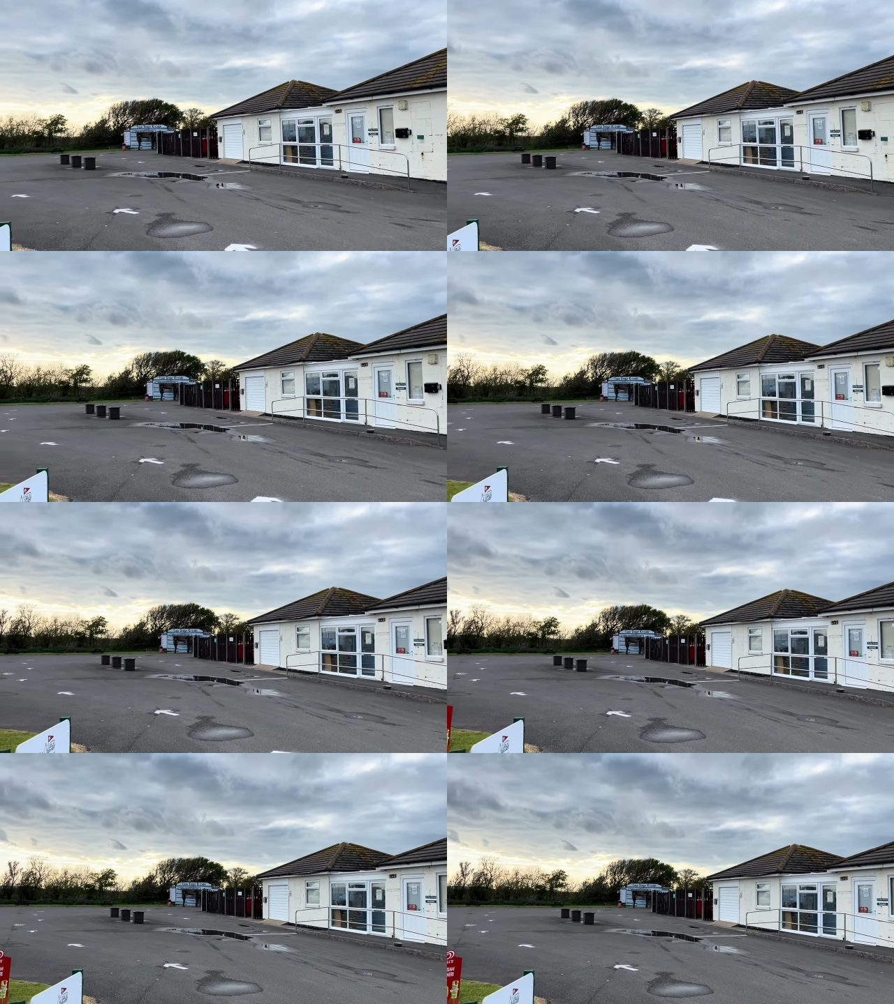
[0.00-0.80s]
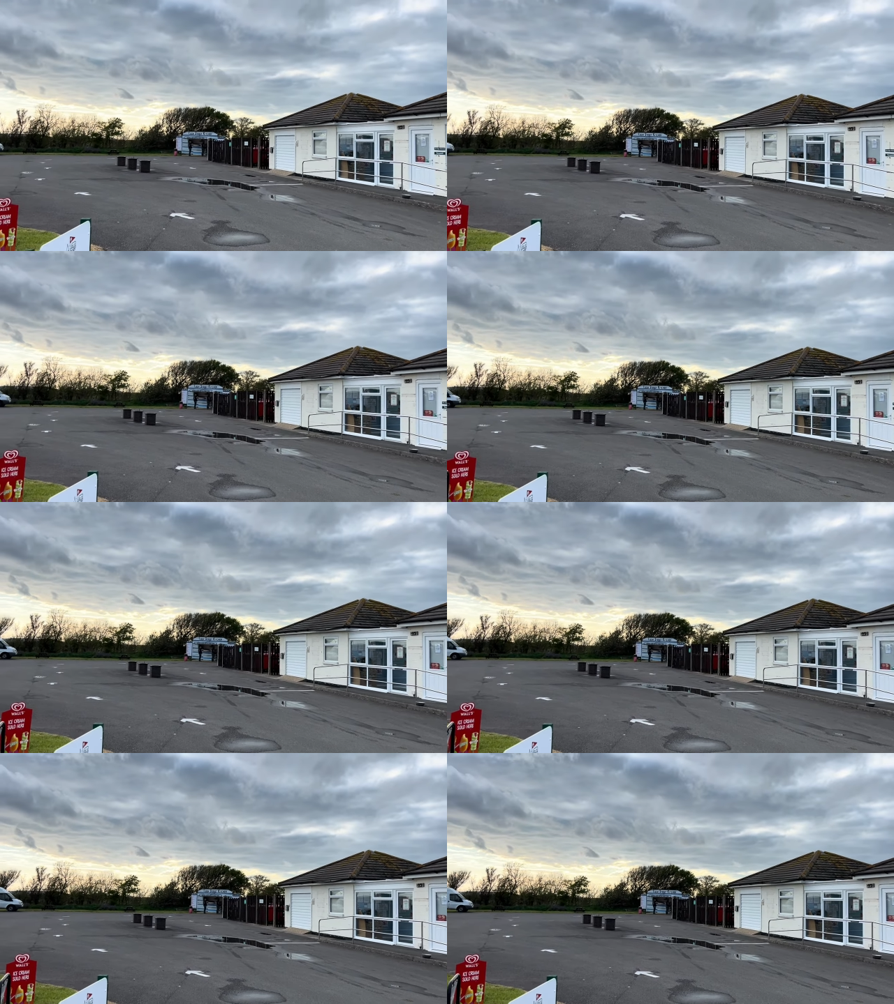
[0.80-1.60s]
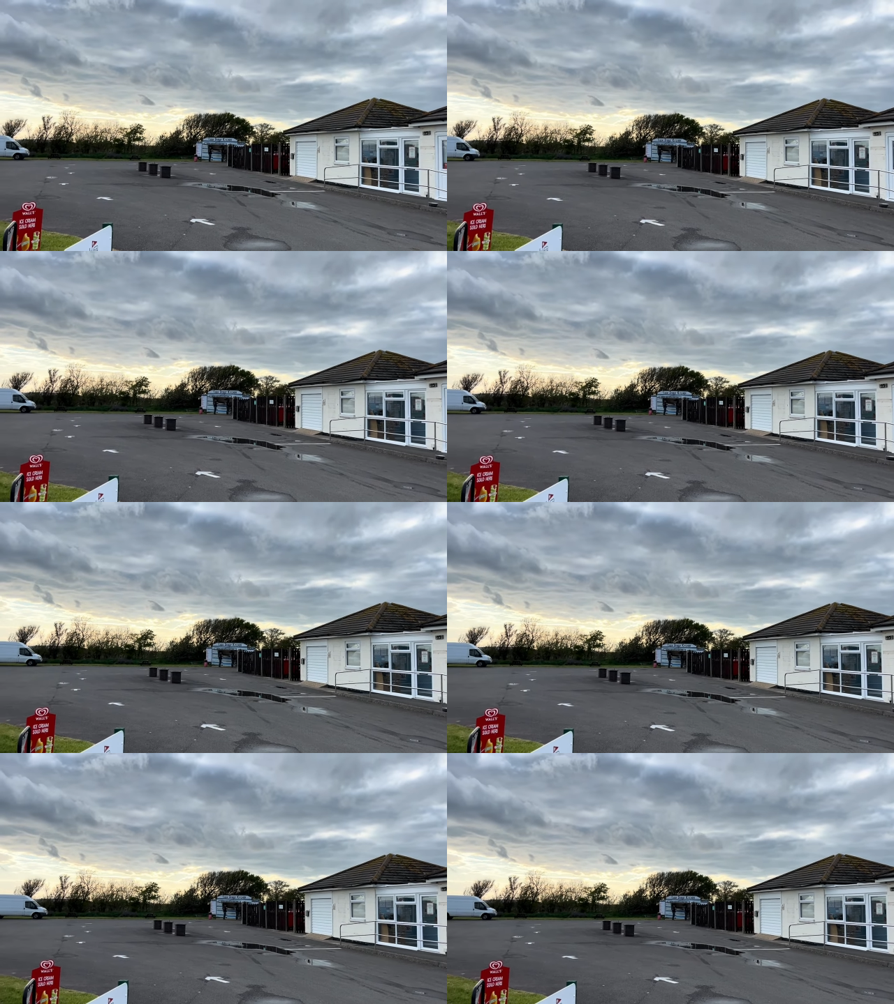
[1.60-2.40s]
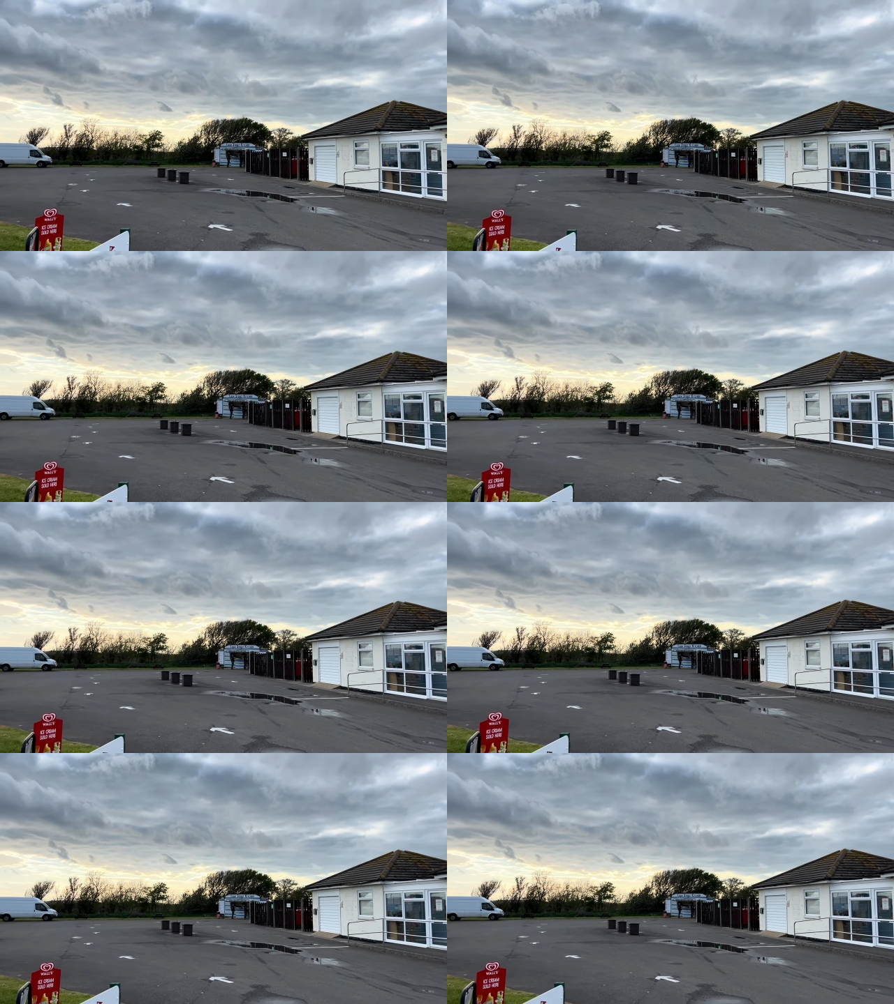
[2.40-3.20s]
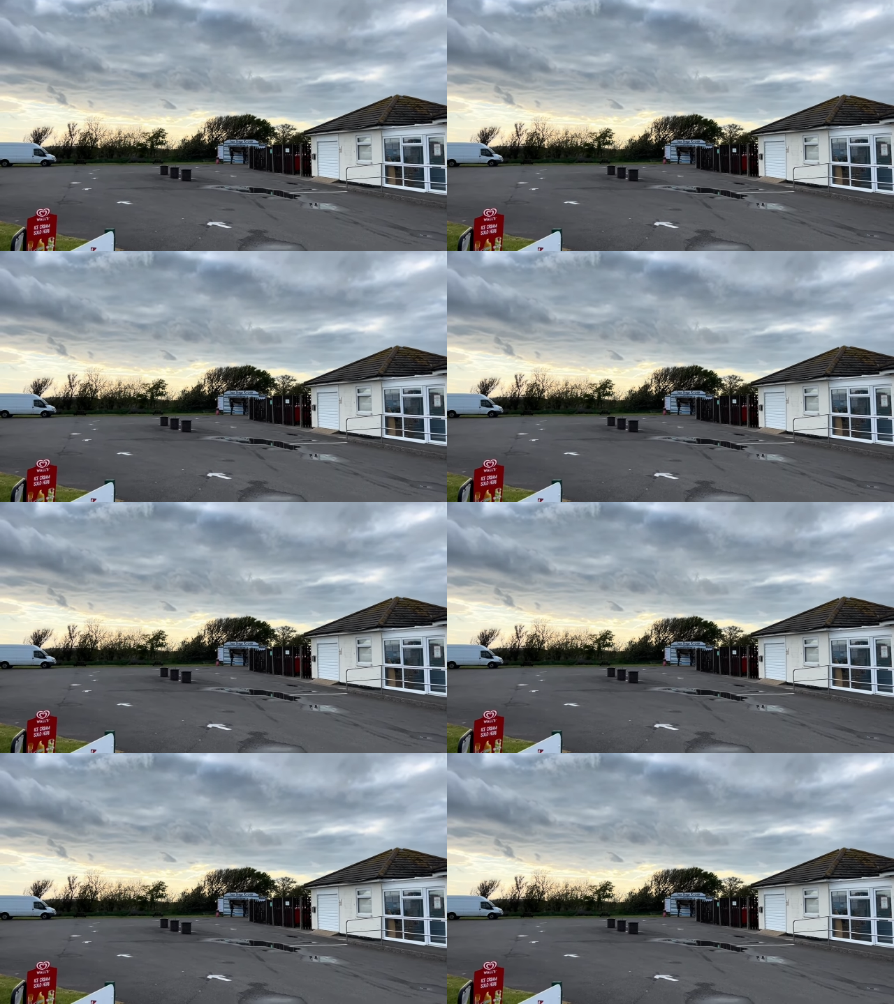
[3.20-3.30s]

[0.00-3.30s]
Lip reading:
Nobody's mouth can be seen.